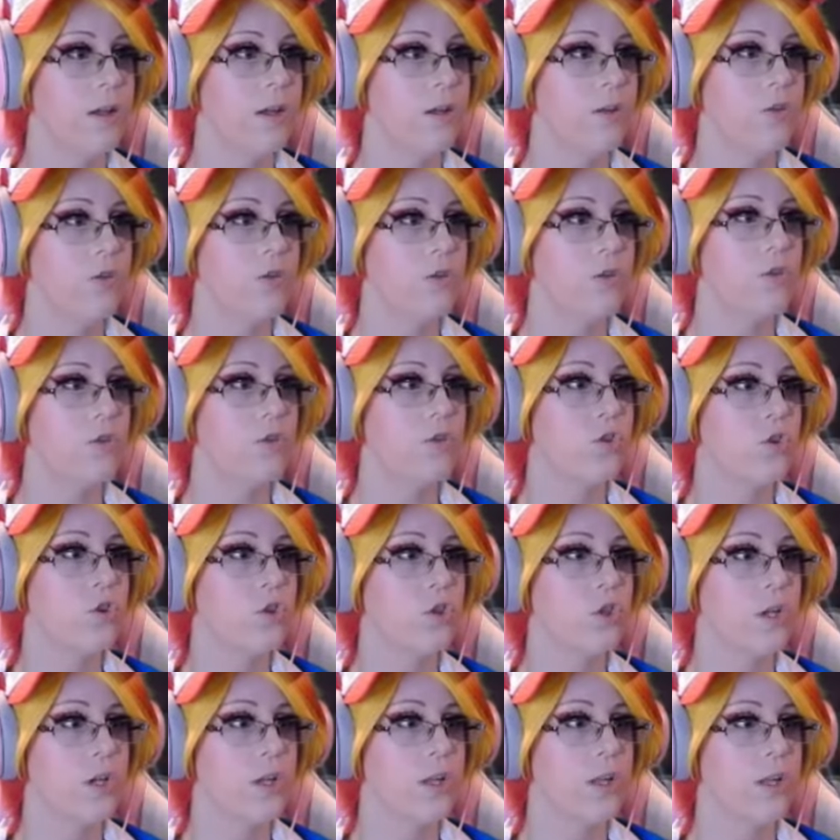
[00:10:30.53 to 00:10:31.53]
He's
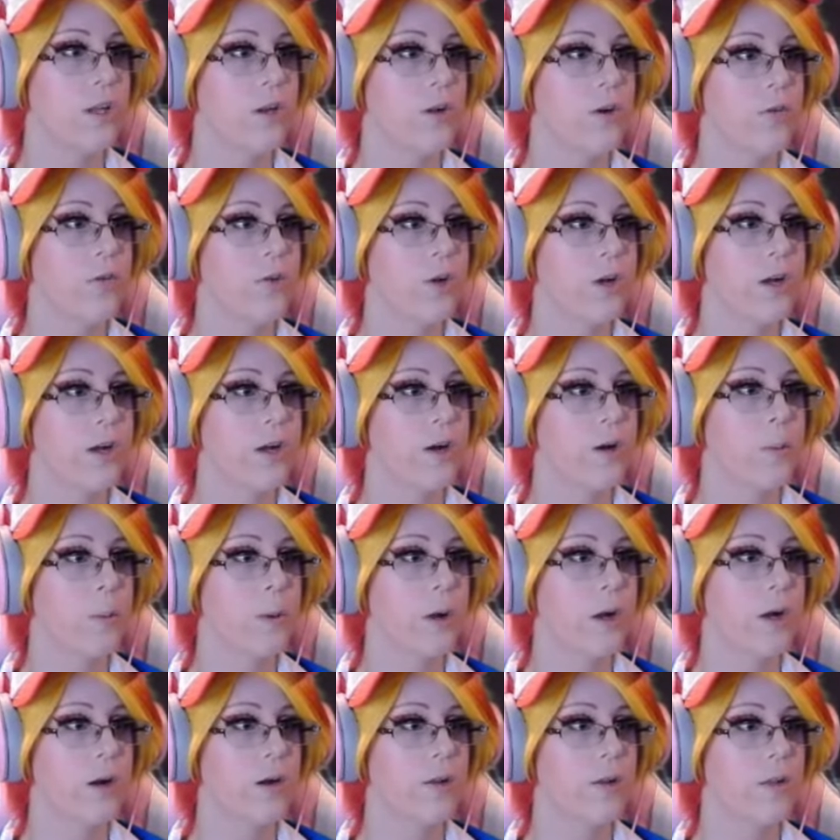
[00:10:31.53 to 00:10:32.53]
just chilling over here,
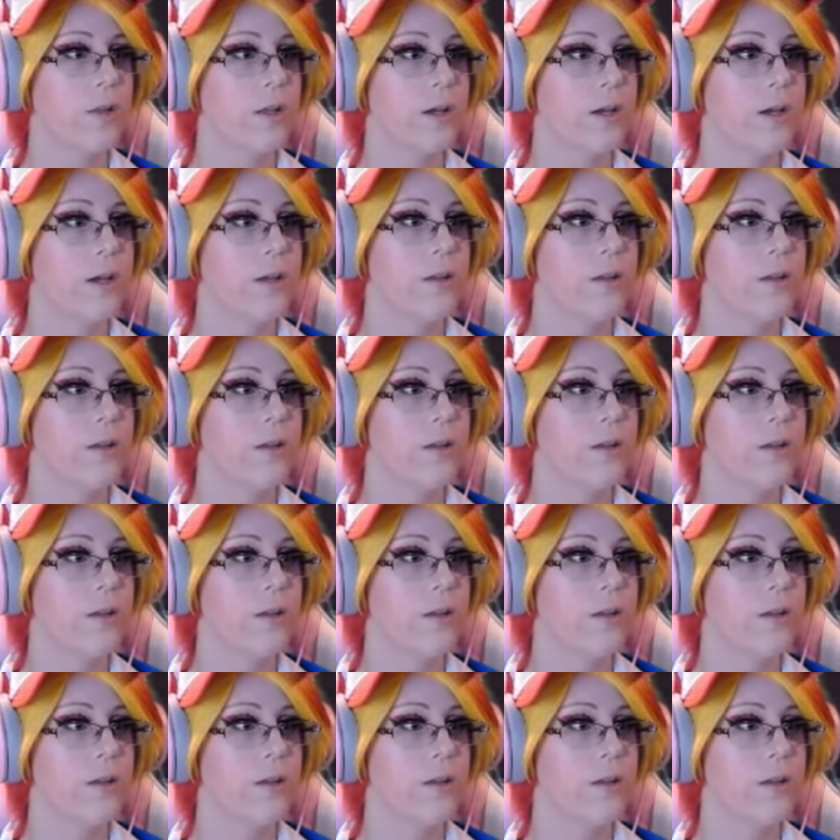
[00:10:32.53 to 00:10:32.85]
apparently.